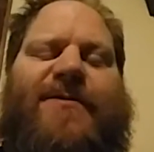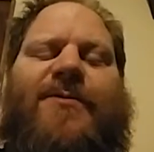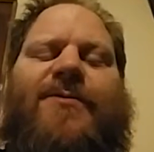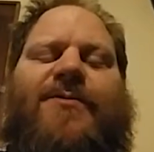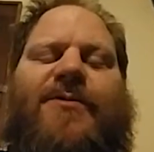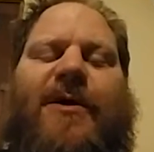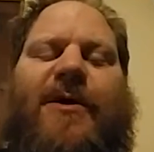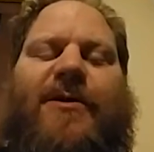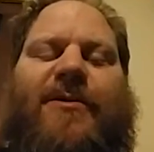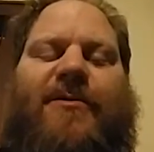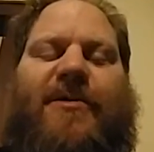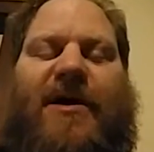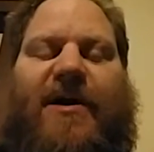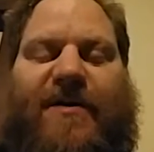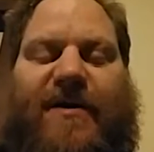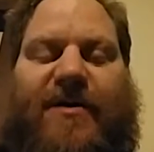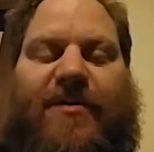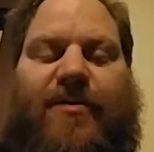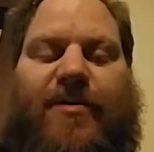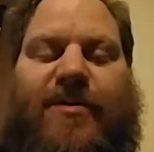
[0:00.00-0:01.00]
though, later, how
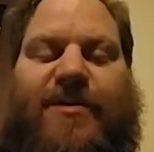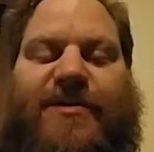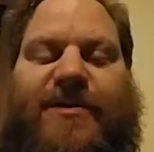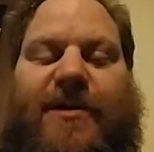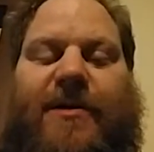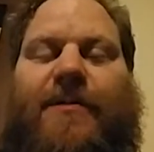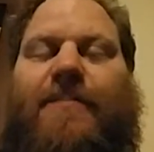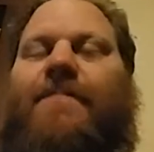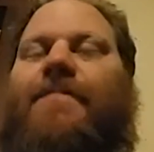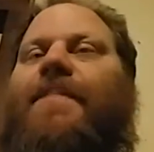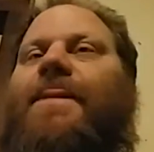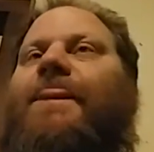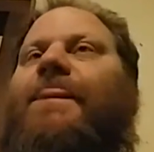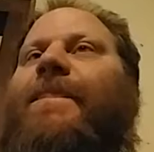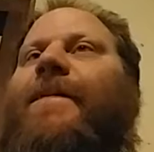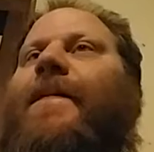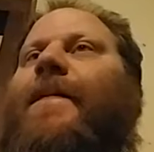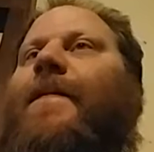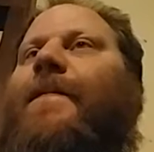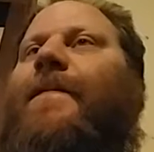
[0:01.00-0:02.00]
that works out.
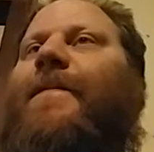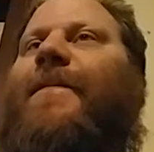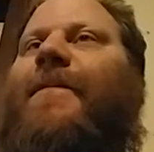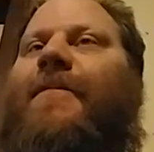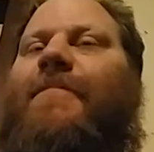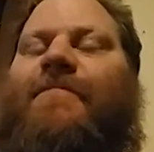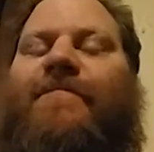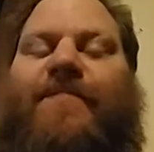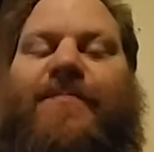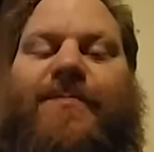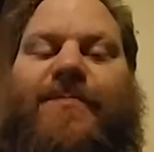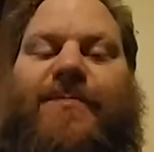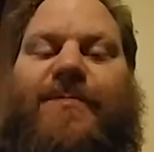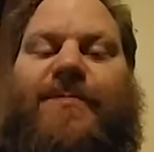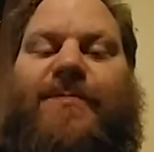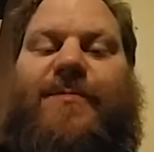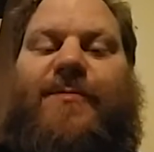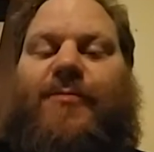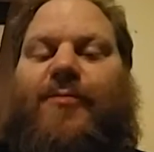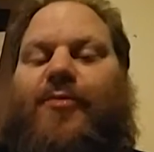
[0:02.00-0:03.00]

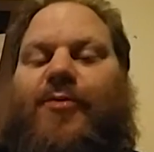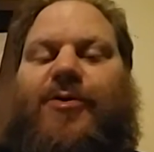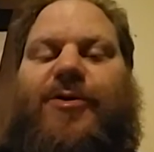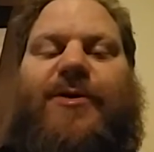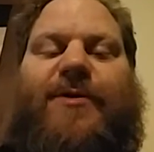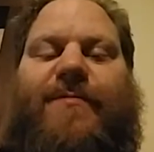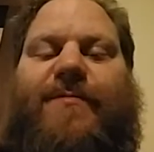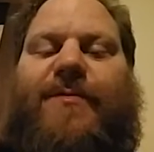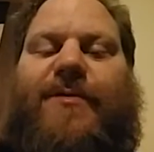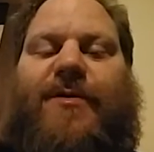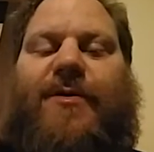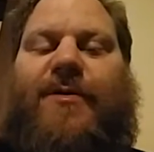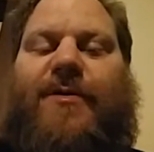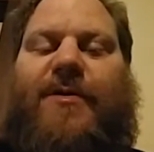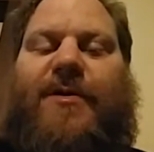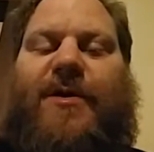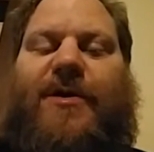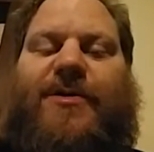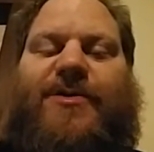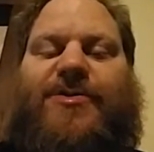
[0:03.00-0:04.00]
We're giving you
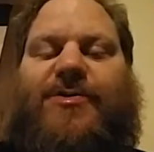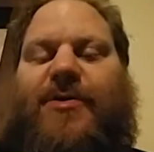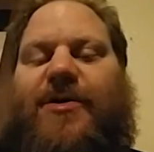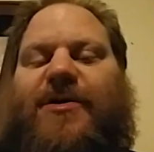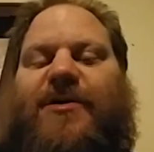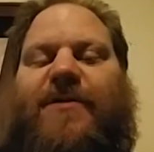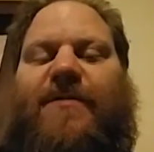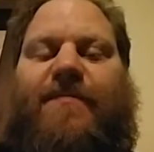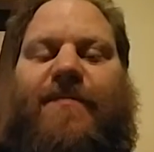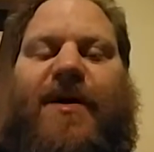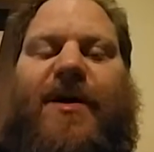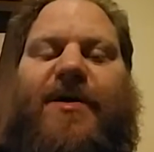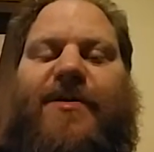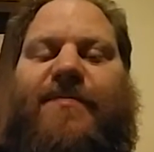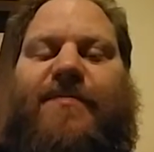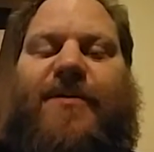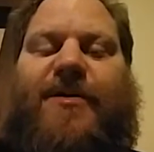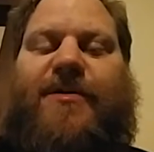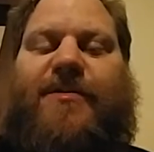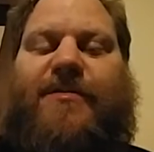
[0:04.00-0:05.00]
a
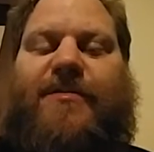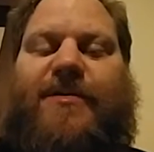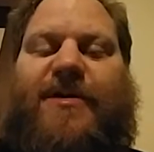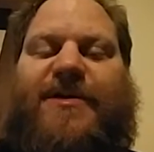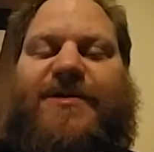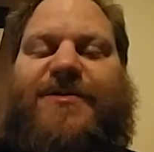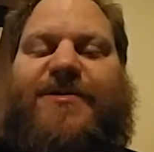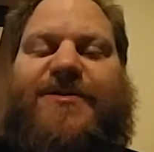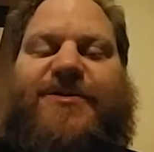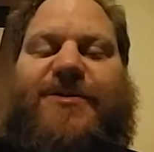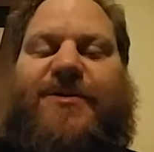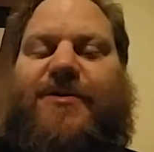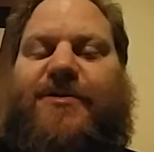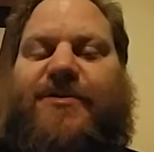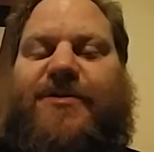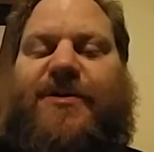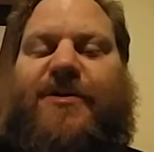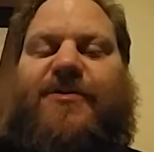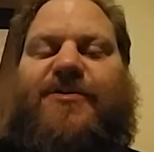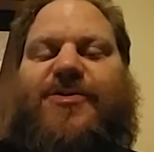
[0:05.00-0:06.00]
tracheotomy. That's what you can go
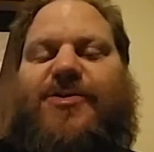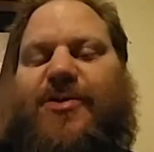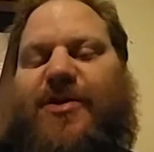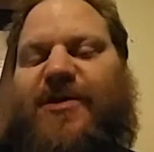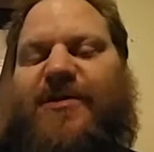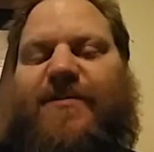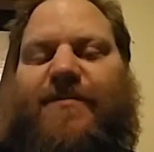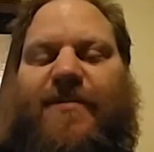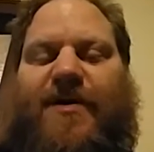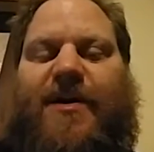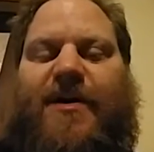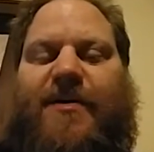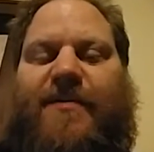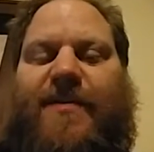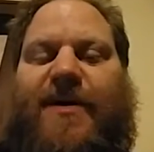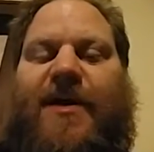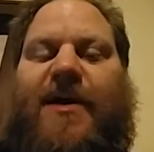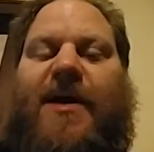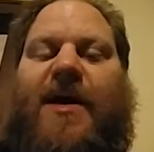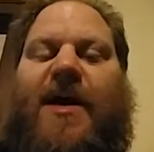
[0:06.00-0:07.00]
tell it,
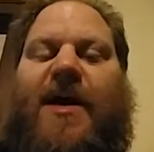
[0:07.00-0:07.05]
tracheotomy.